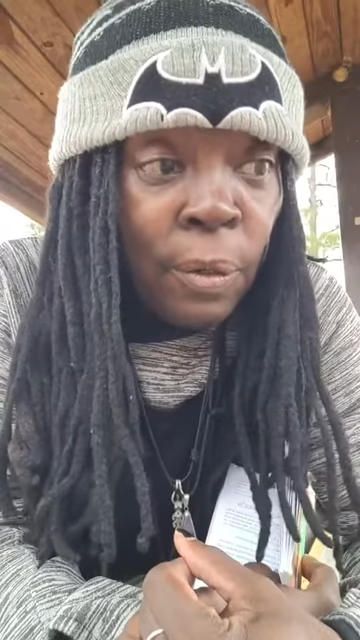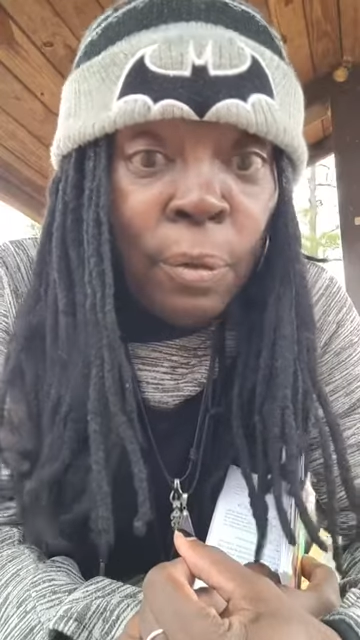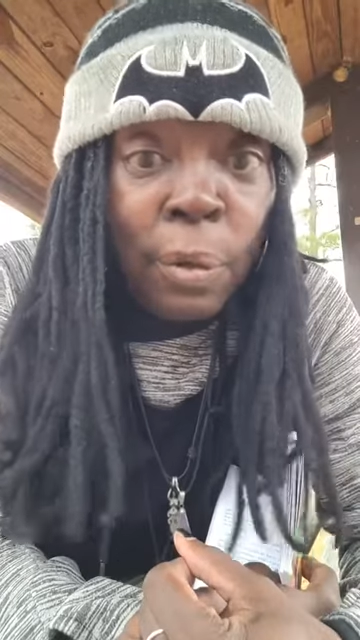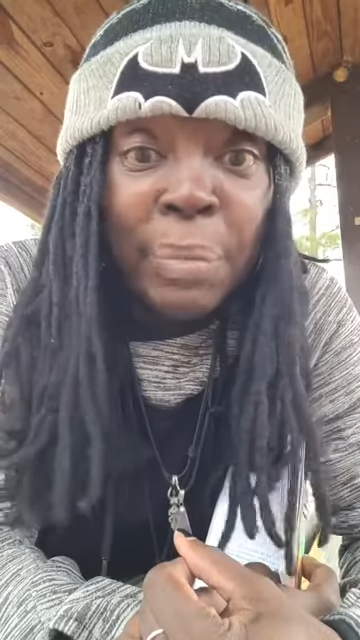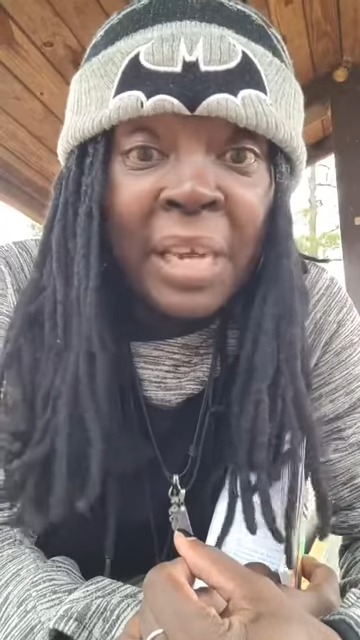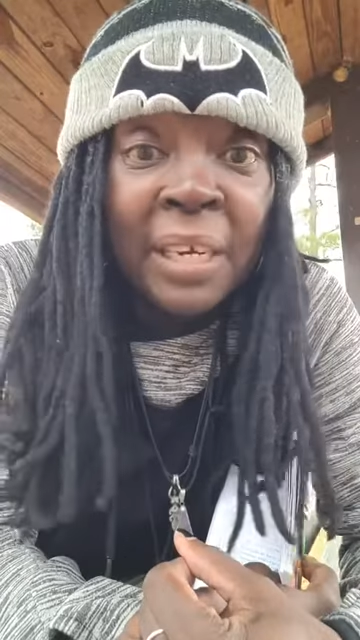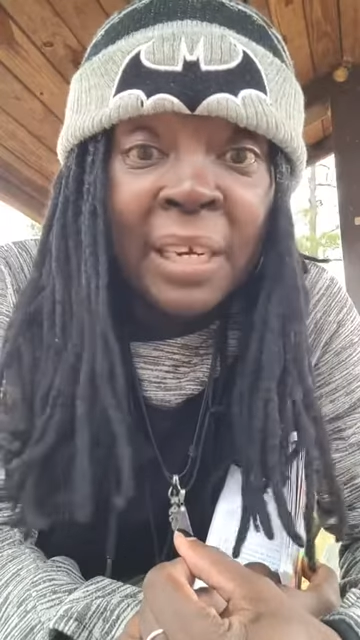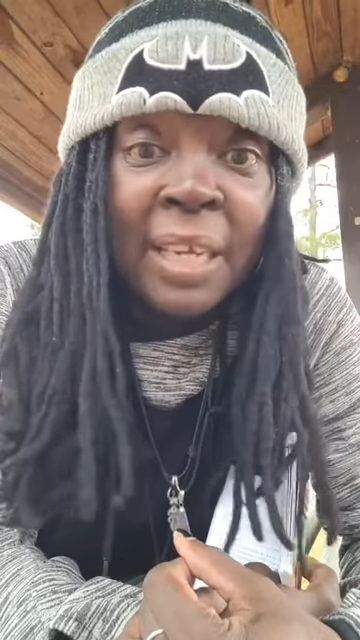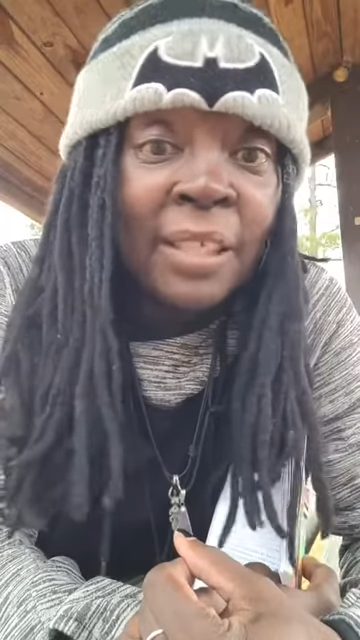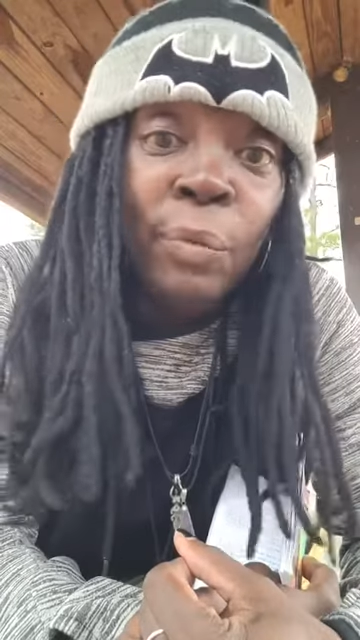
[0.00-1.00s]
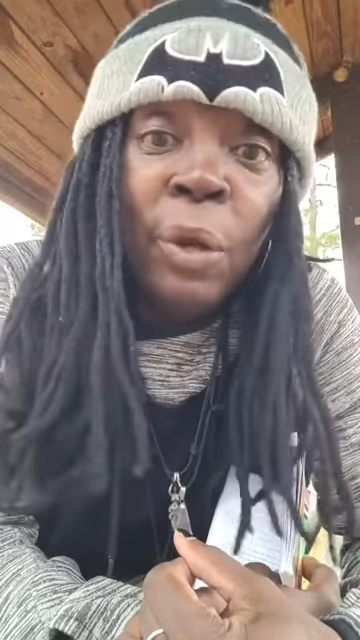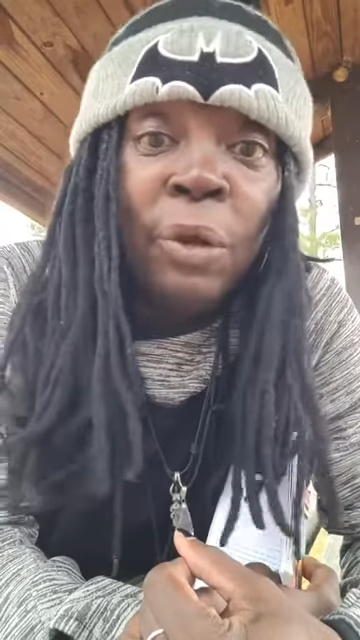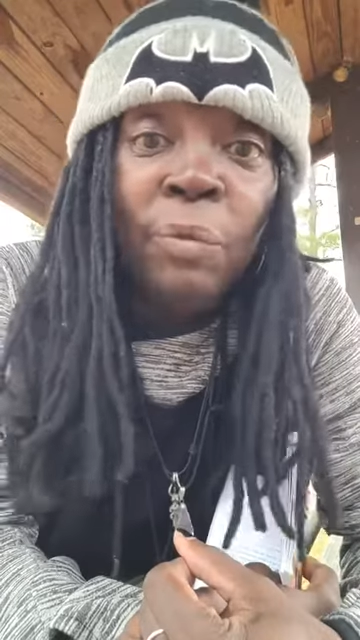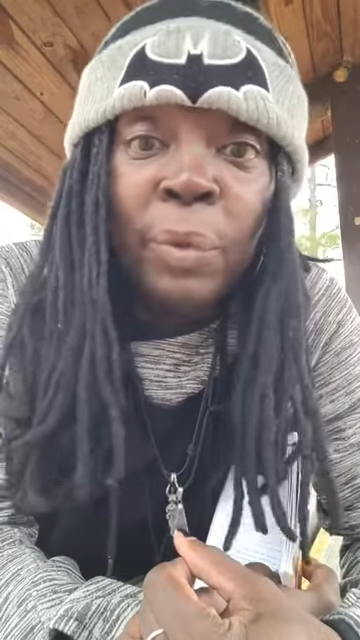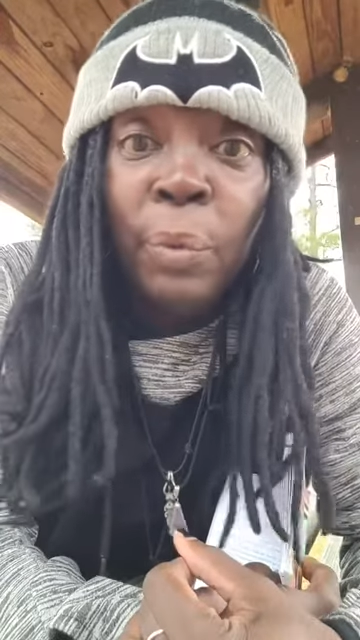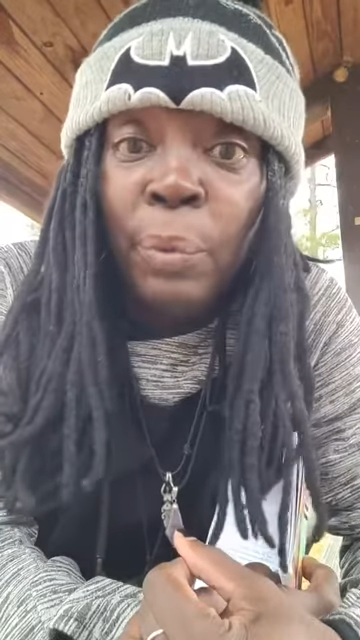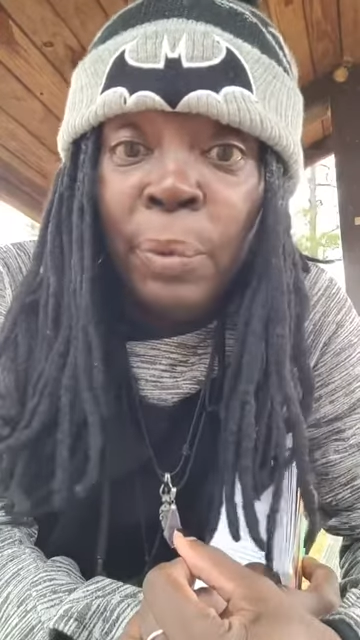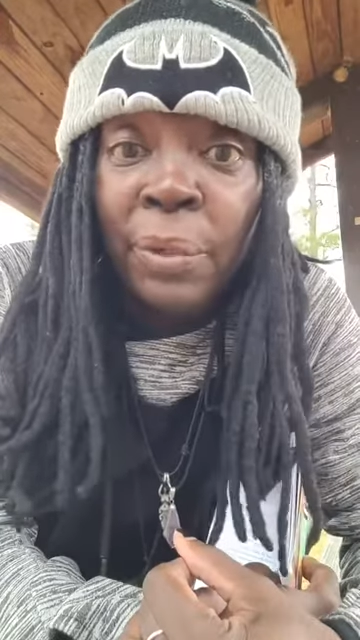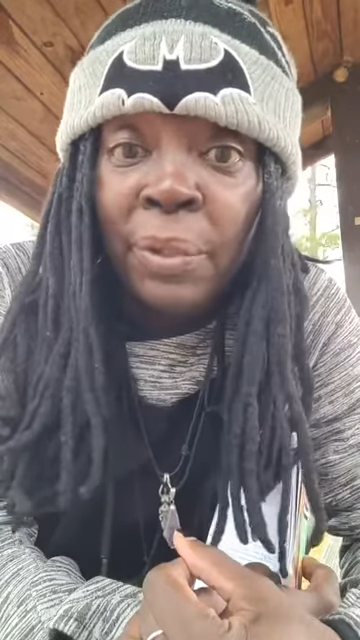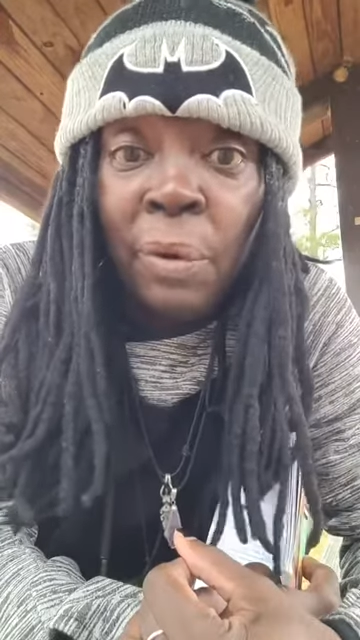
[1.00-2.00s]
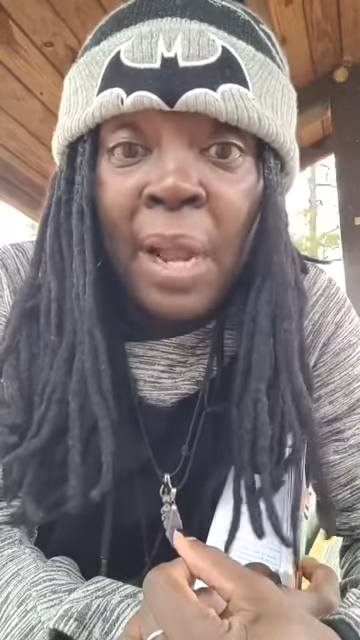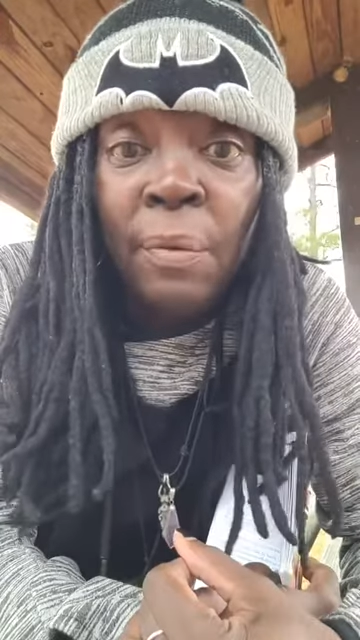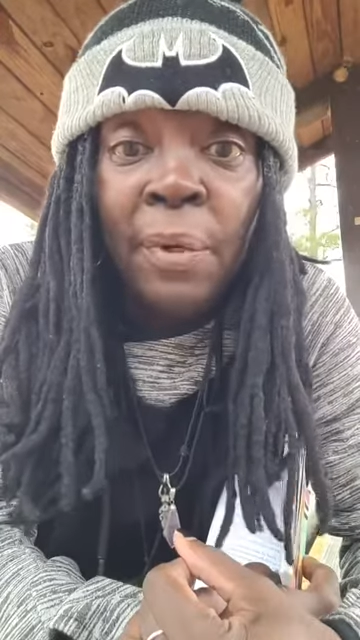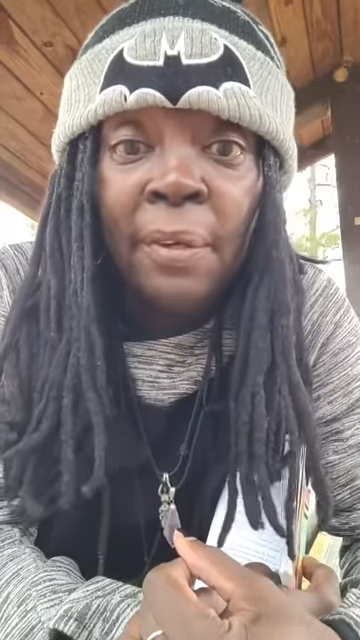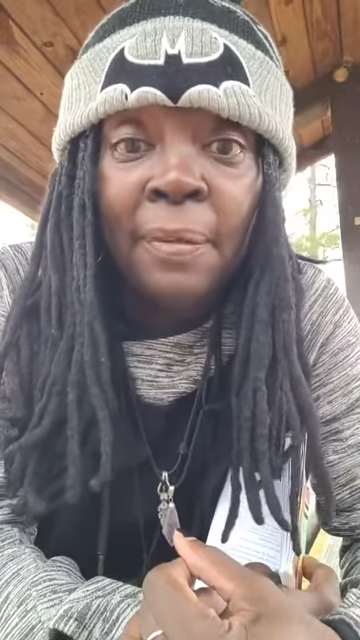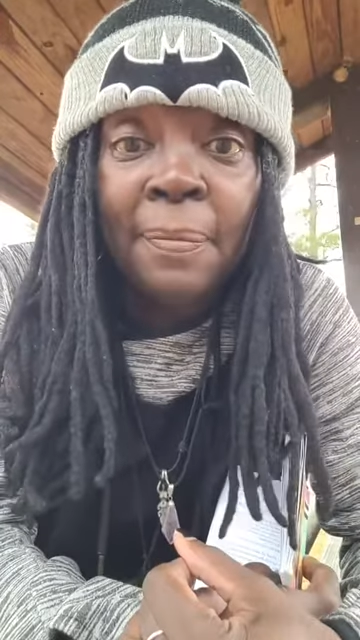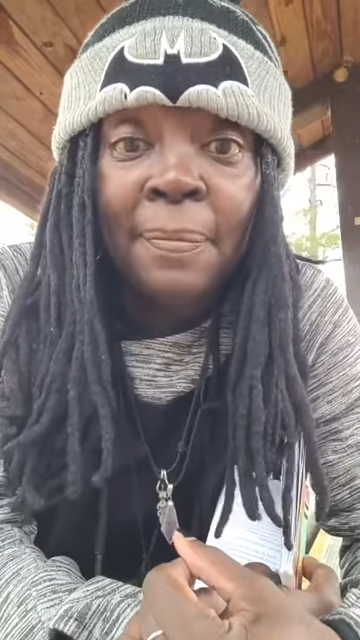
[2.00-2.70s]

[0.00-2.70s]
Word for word: who were painted as the wrong one when we were the right one.